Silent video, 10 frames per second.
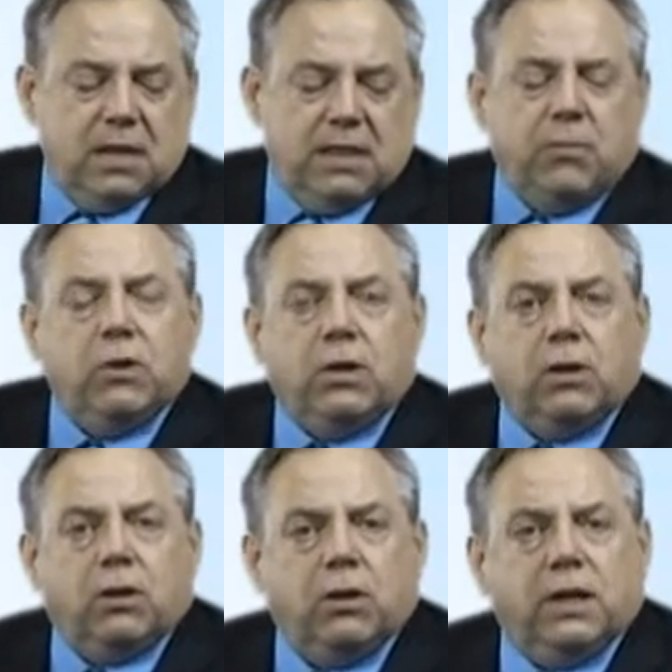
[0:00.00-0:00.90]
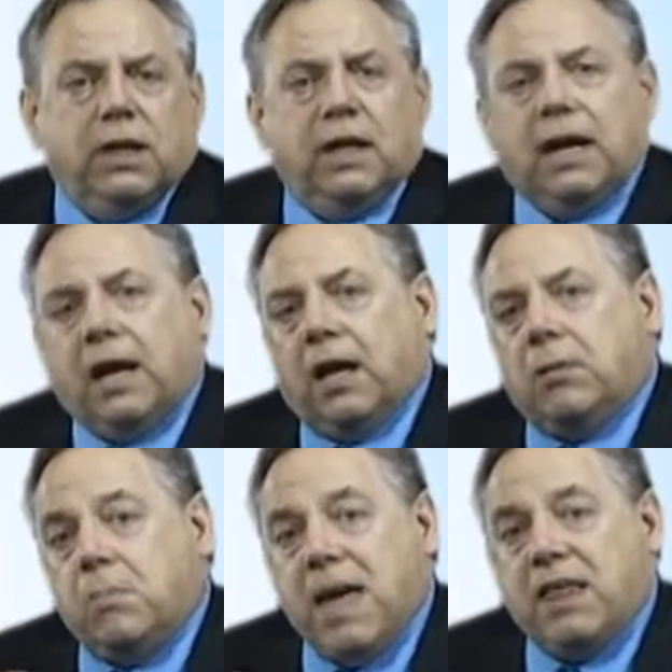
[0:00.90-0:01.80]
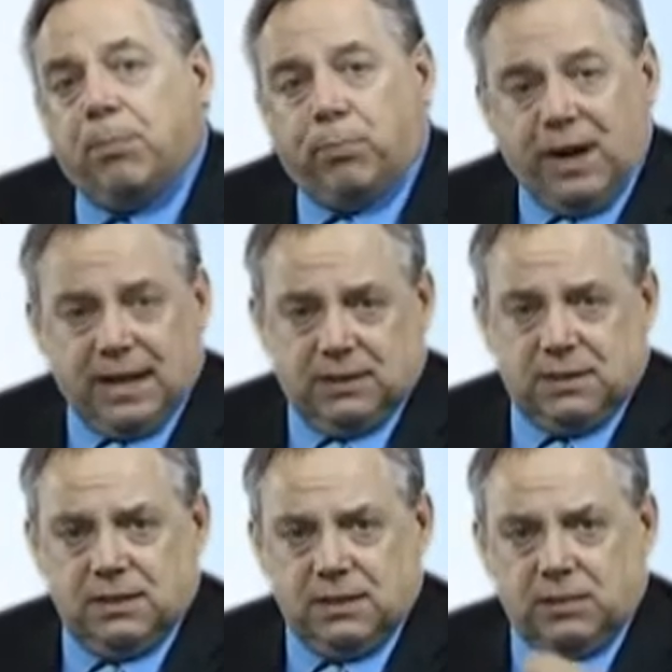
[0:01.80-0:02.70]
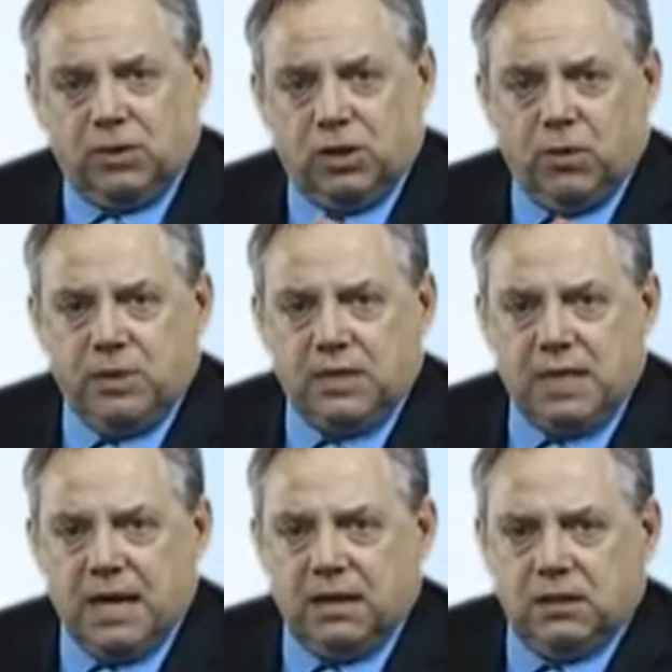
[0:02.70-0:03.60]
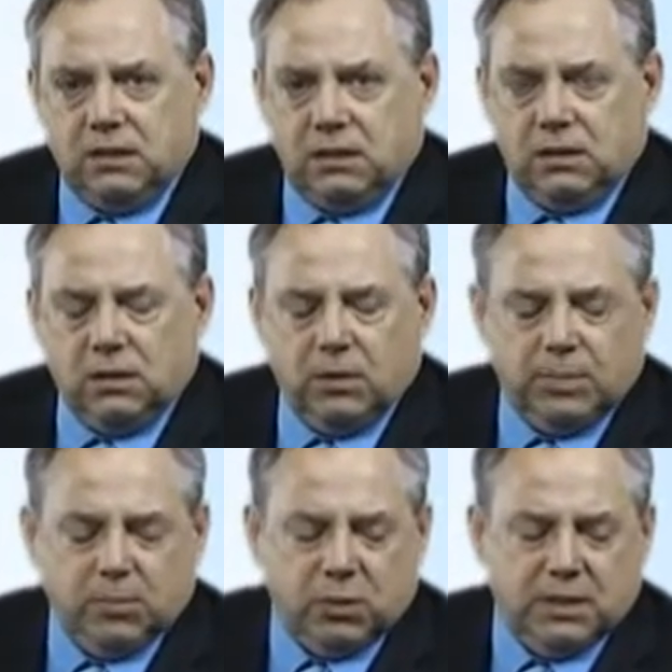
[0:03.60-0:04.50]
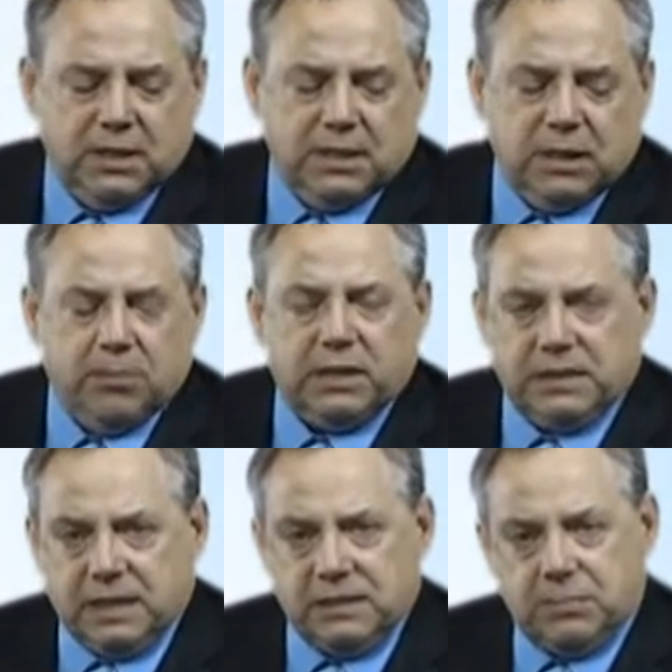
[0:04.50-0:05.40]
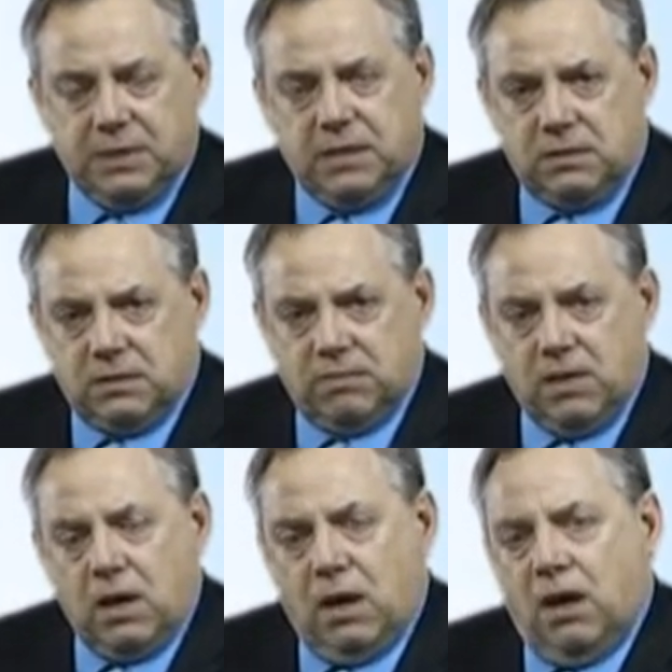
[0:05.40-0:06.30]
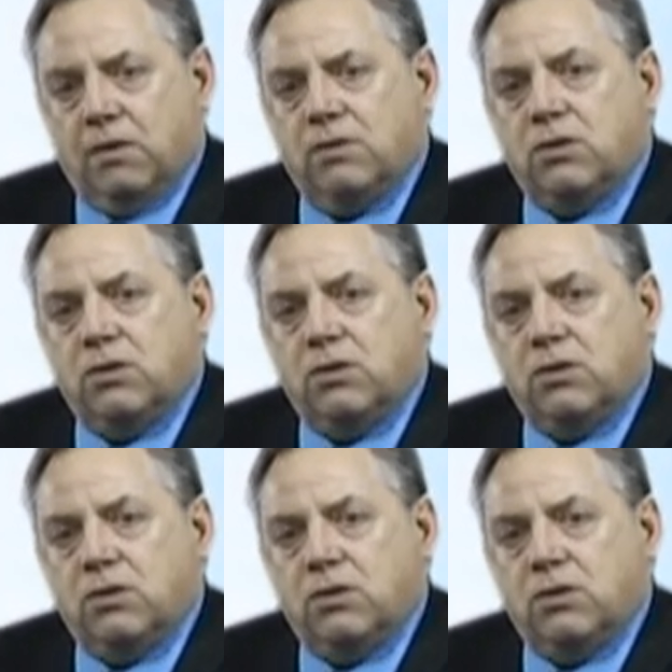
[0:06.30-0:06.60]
Then we are looking at math practices. I'm going to go into that in a little bit more detail, because that's a piece of the